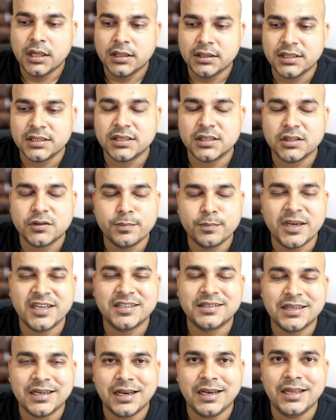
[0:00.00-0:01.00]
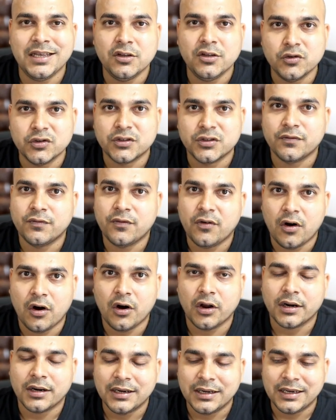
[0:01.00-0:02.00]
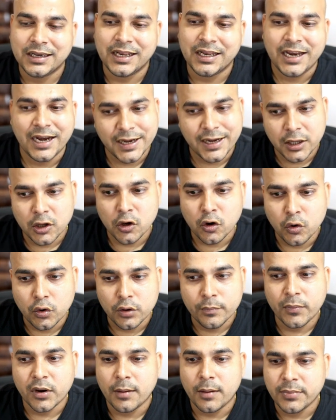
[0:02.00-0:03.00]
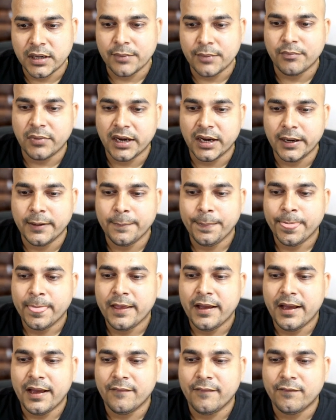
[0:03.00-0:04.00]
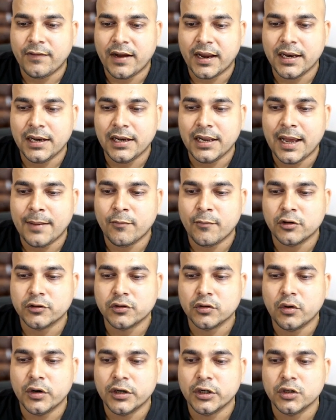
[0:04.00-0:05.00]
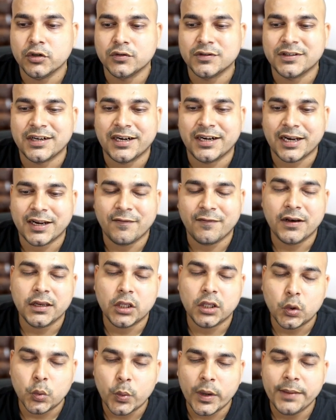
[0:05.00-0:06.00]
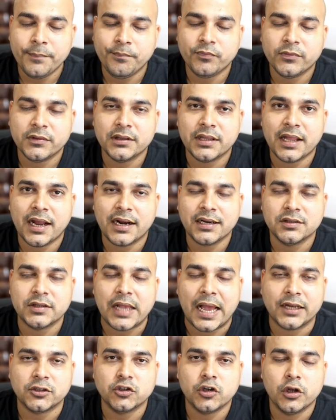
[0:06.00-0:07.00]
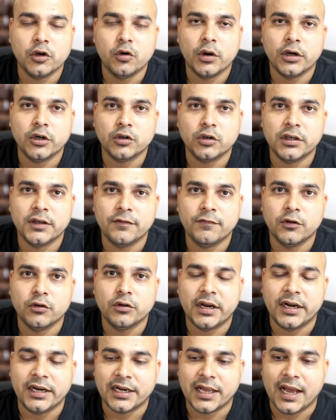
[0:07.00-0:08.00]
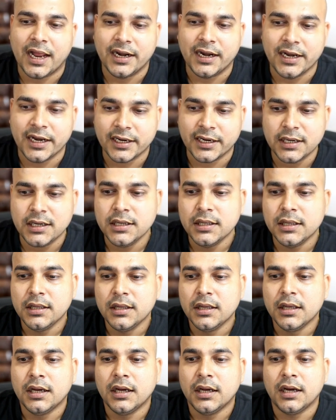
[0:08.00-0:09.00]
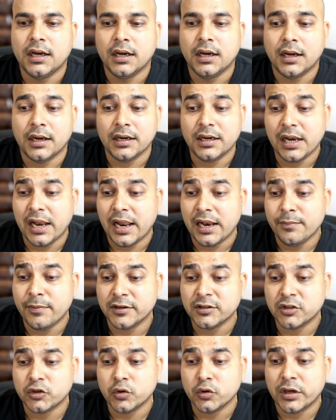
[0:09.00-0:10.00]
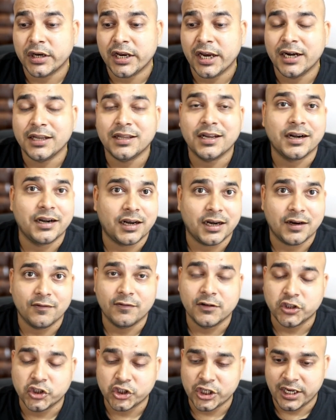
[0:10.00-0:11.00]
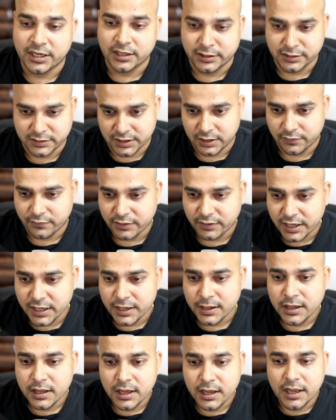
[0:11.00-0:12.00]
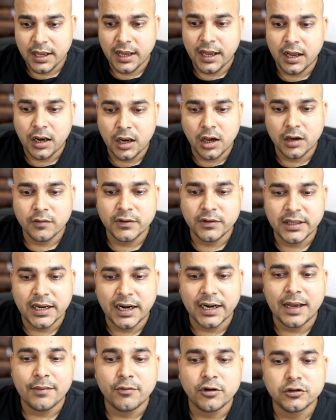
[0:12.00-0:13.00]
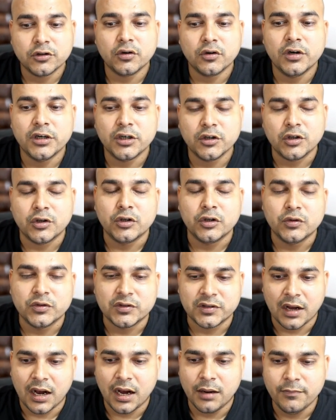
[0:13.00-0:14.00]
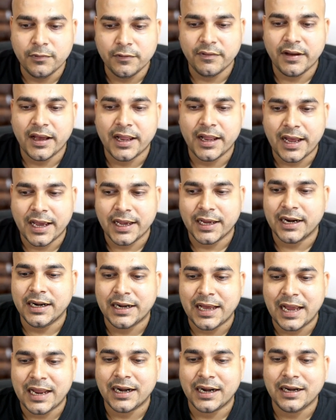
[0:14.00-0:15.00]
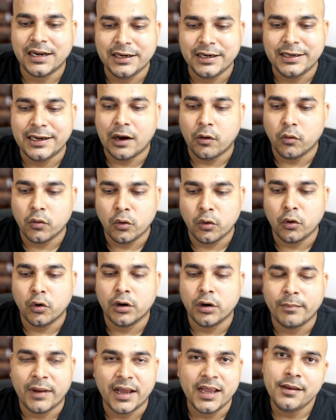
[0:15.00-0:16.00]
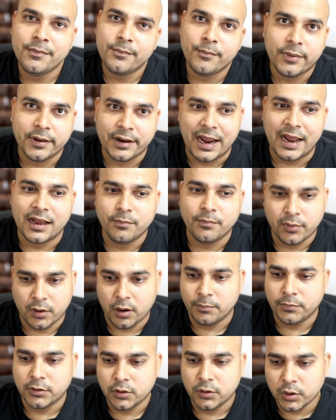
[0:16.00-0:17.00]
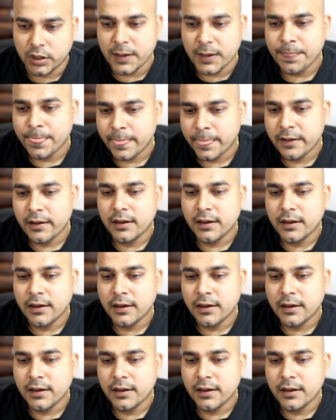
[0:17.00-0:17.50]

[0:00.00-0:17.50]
This is basically used for creating your own prompt template. And finally, I'm also going to use a retrieval QA that is actually going to give you the entire data. It'll help us to create the retrieval chain itself, right? Along with that, I'm also going to use Hub, where I can directly download my rack prompt, okay?